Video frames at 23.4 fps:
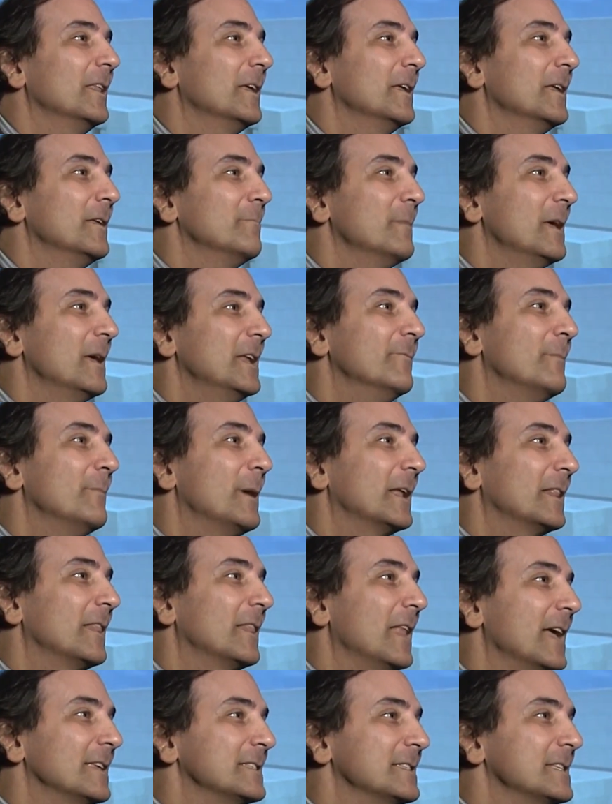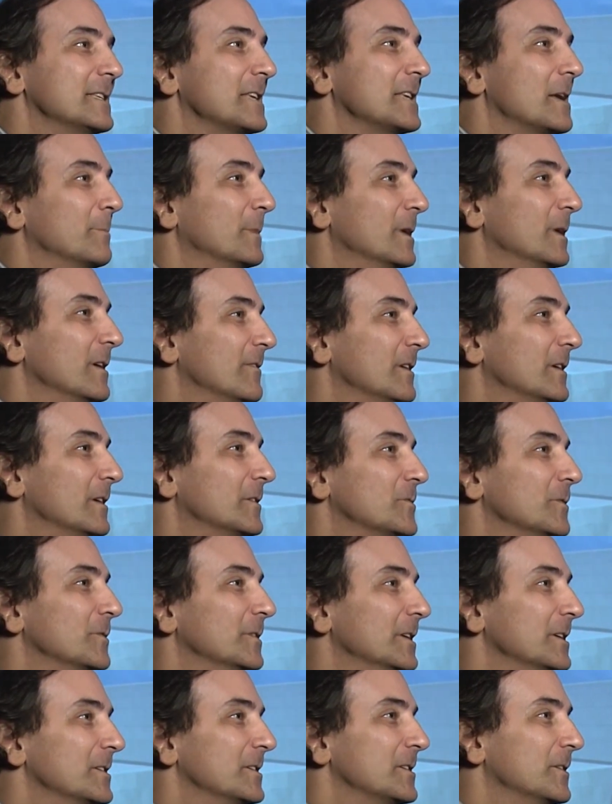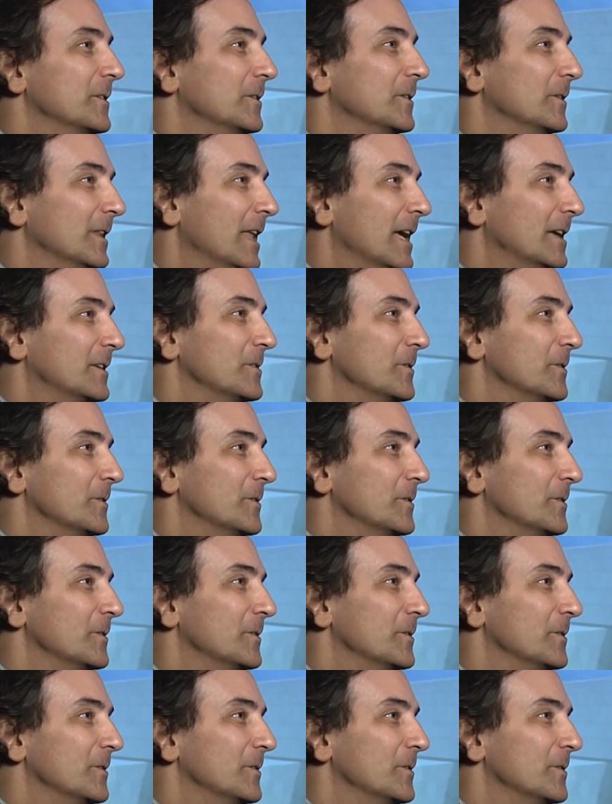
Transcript: Well, in many of my classes, I'm giving traditional